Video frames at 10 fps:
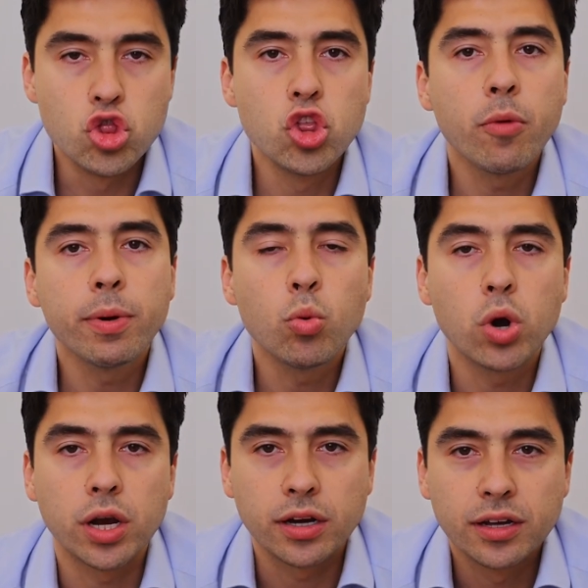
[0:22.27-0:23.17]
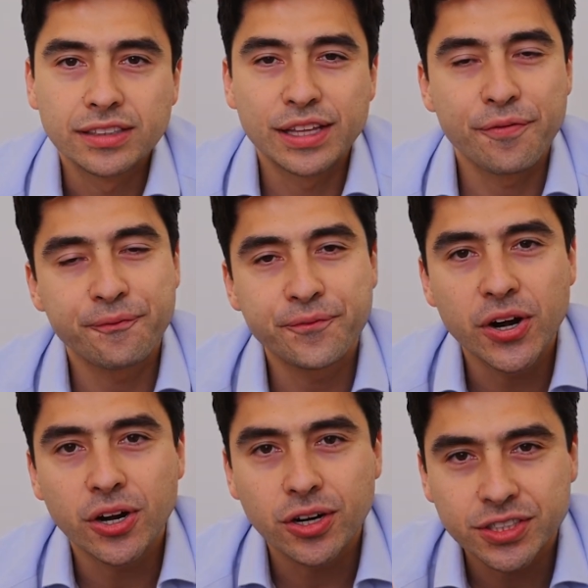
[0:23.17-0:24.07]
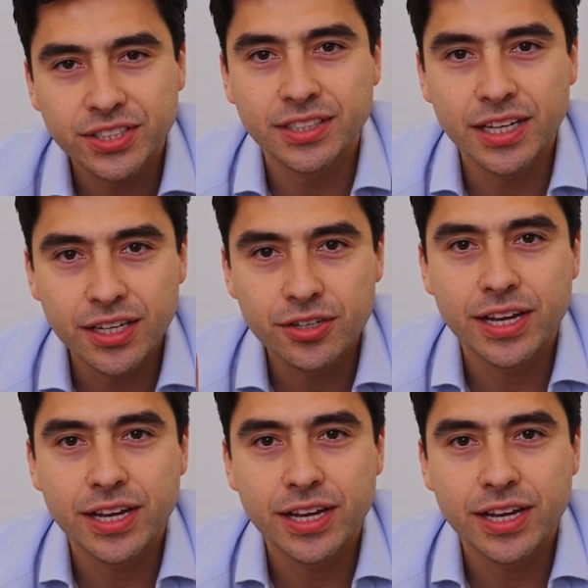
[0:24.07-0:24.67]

Number 1, the first thing you